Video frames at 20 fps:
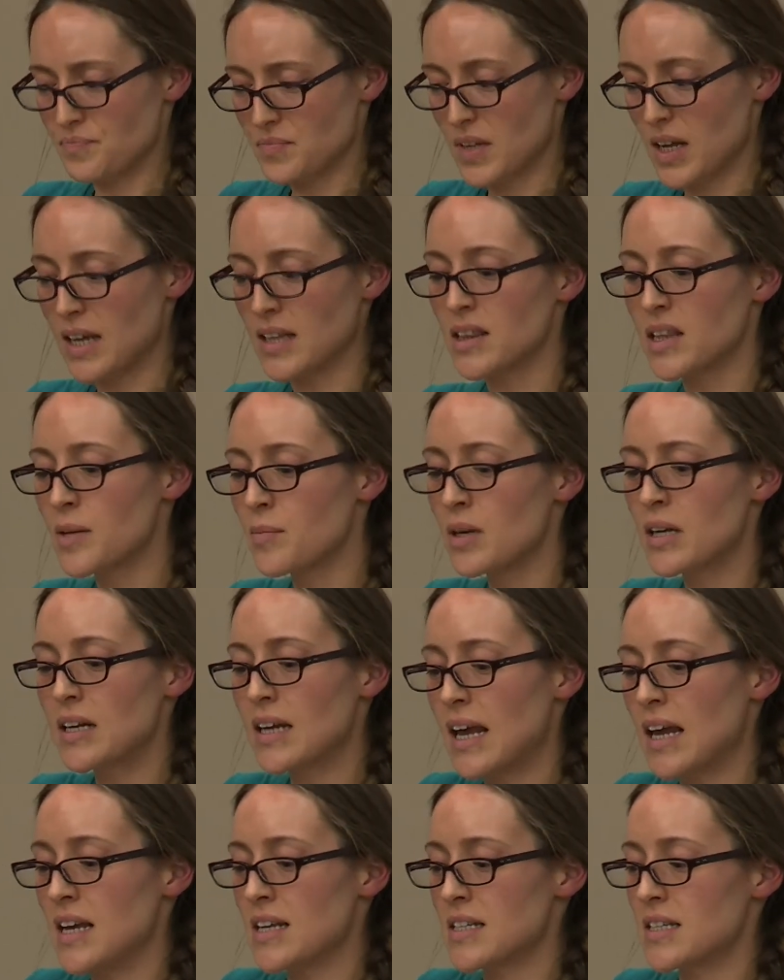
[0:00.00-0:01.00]
In limited
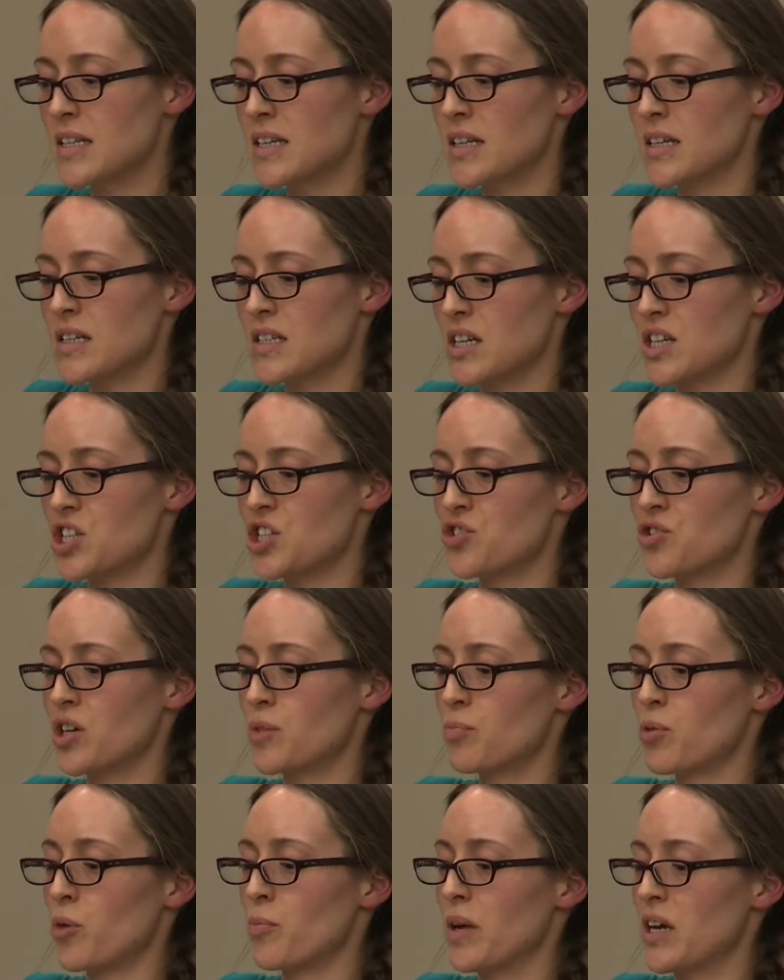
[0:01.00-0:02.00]
cases, a
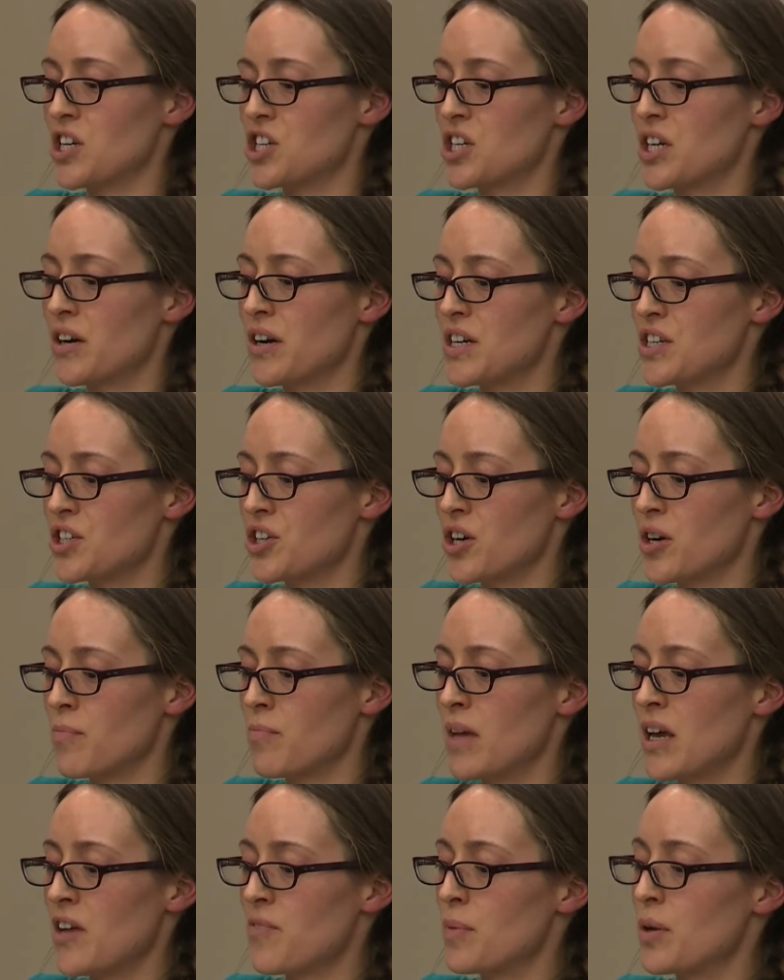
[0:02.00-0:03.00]
strict probationary term
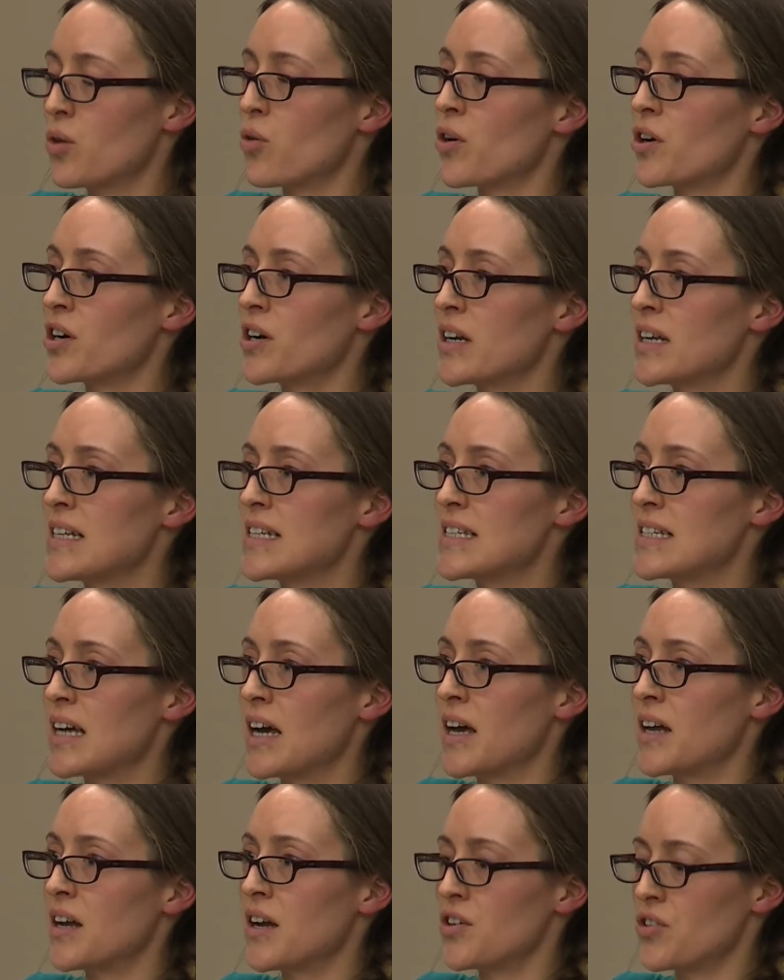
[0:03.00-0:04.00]
may have been ordered
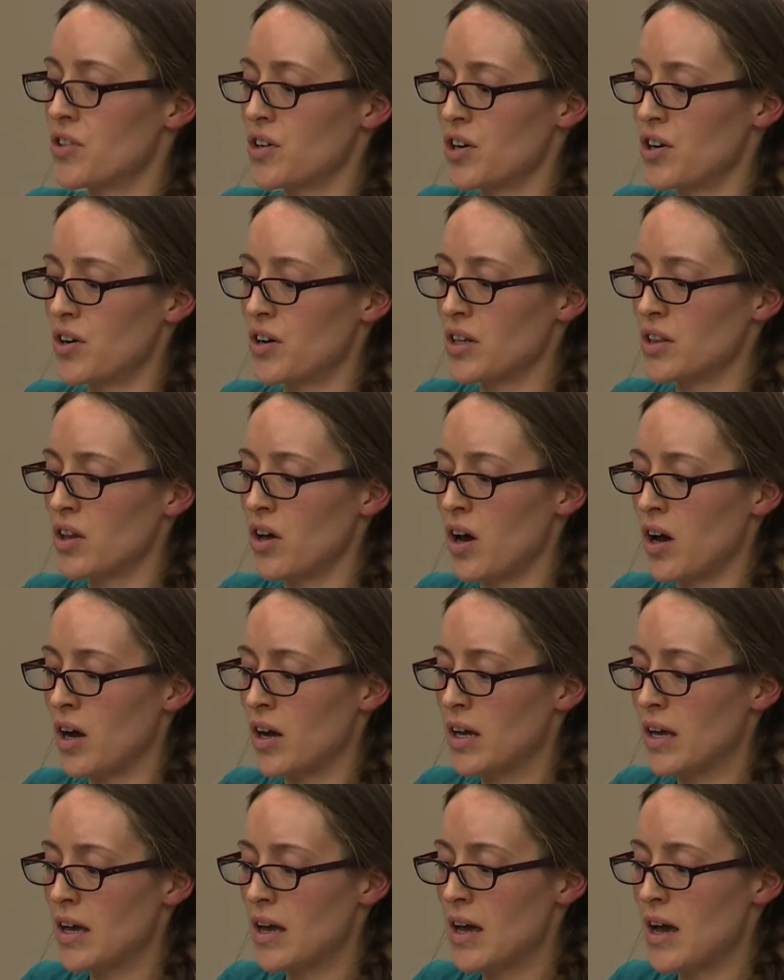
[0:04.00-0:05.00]
instead under the current
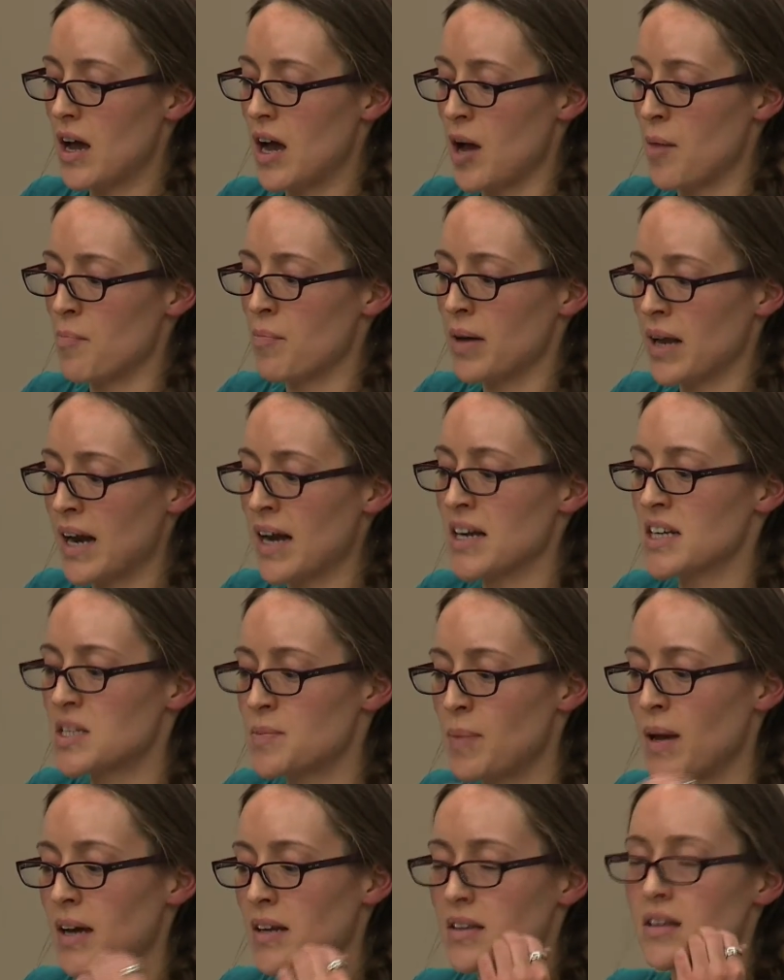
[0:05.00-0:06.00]
law, but I
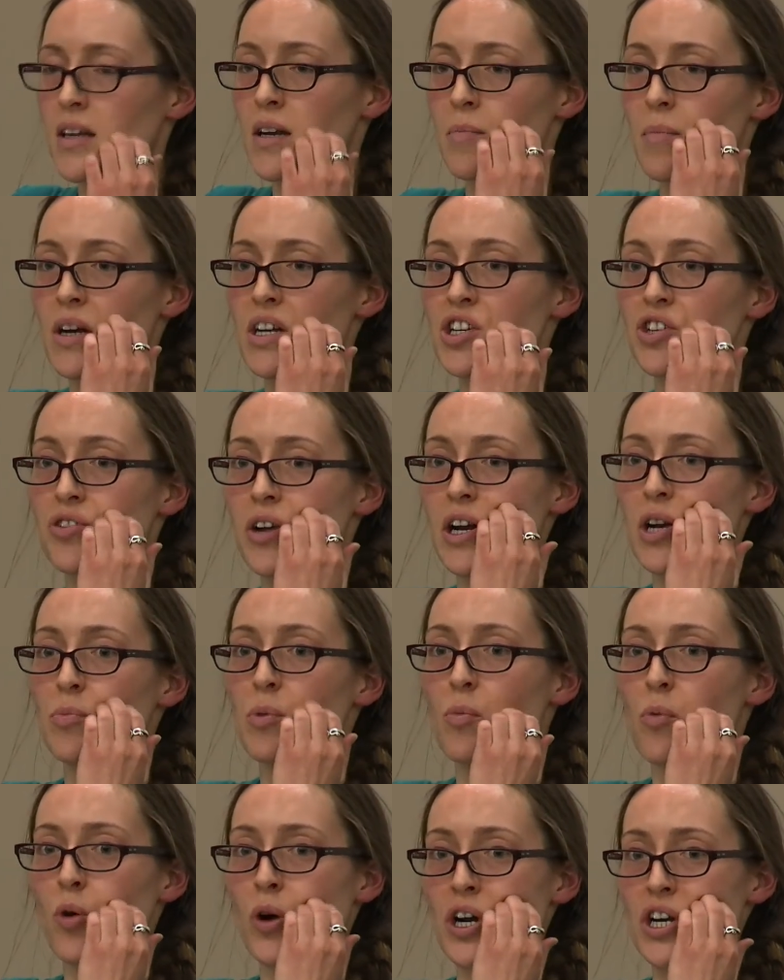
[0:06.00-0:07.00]
expect that a much greater
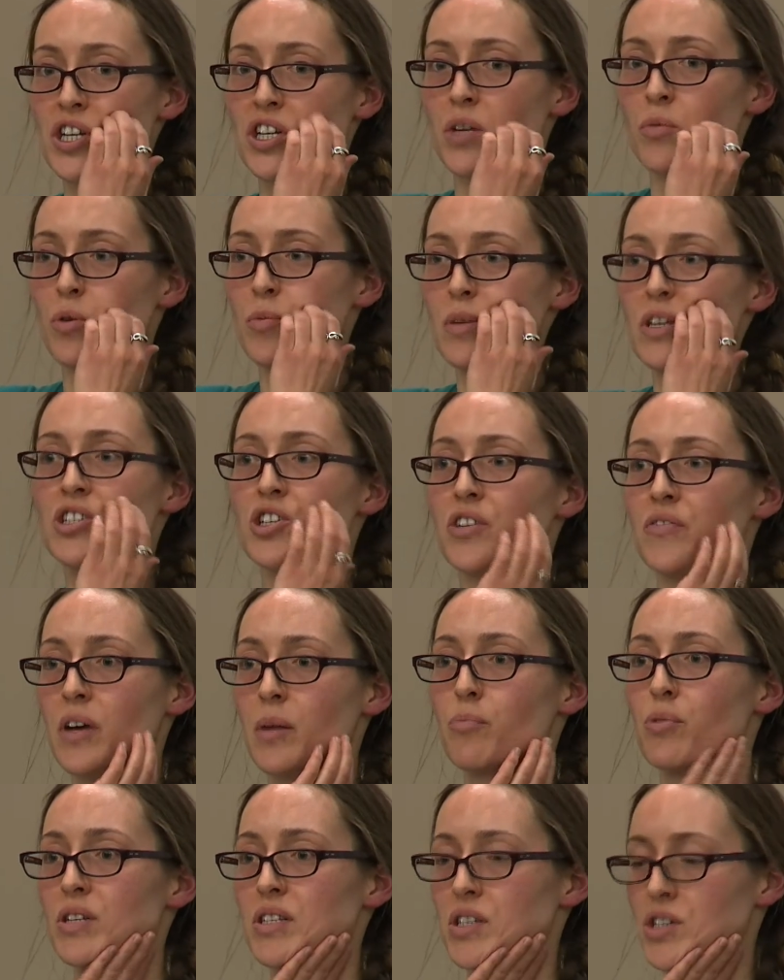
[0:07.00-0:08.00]
proportion would be serving
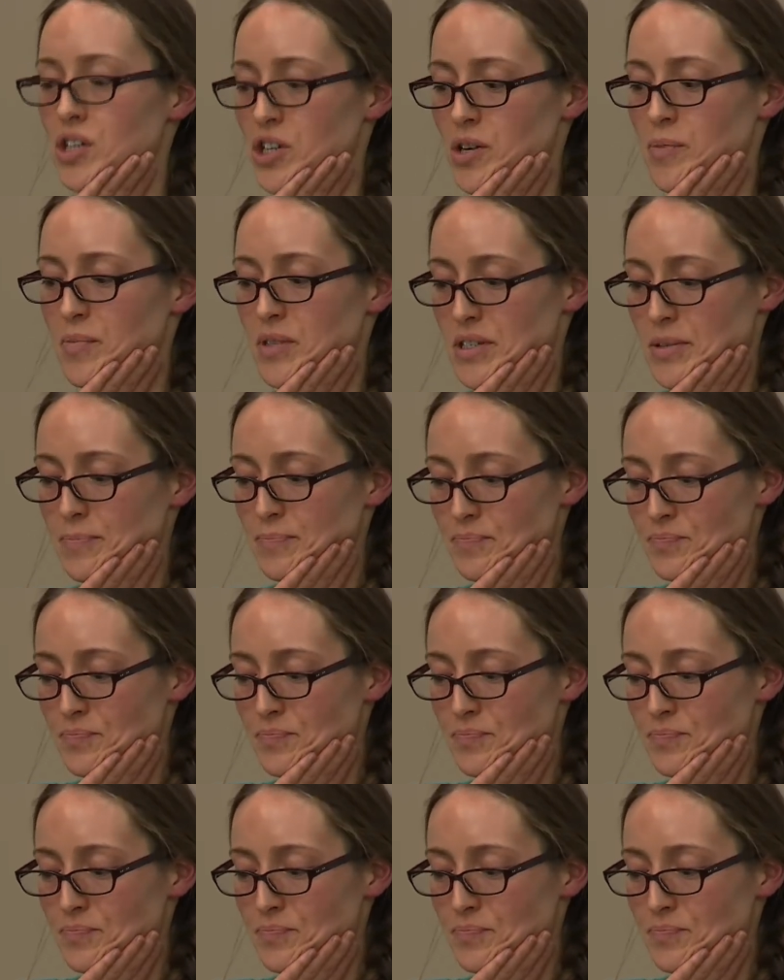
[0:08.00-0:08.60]
prison terms.